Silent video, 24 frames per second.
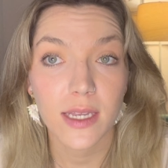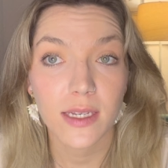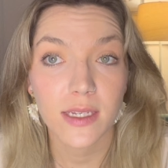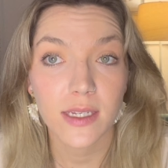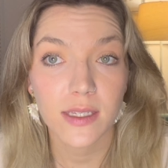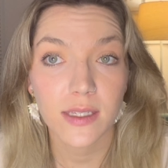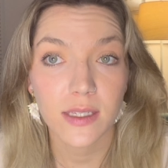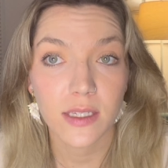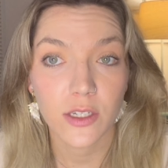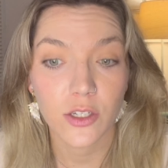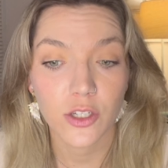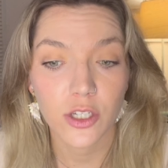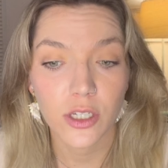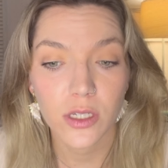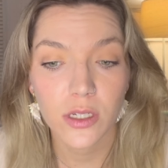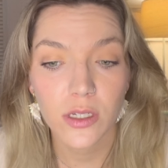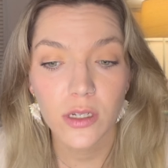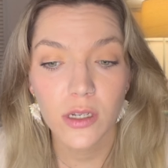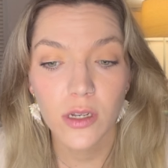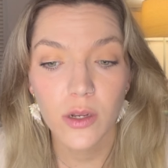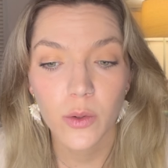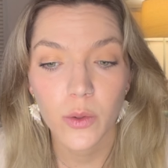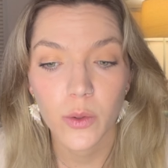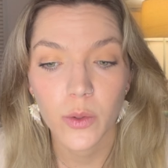a
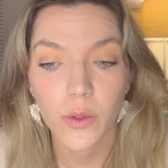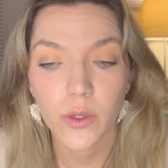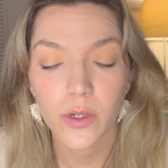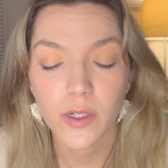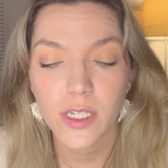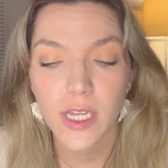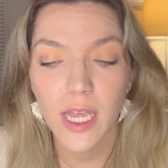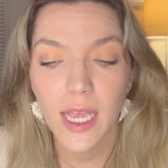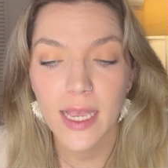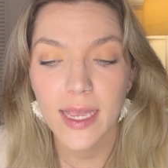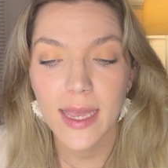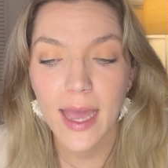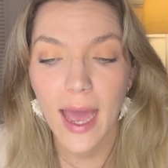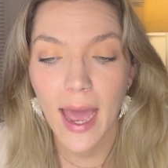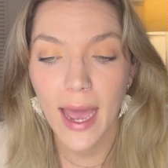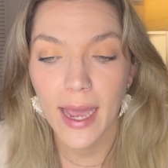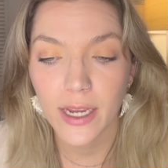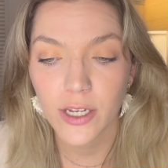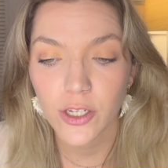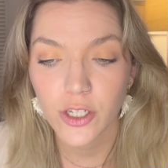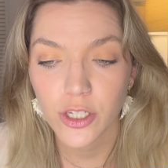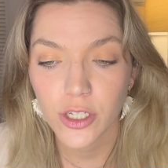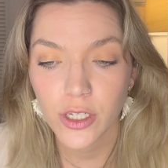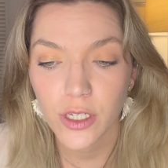decision or take
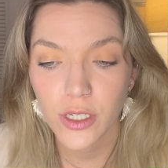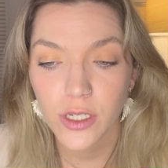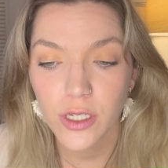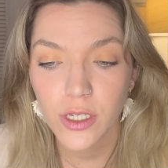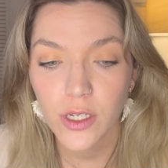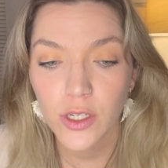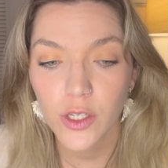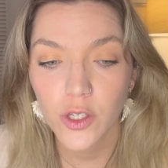action,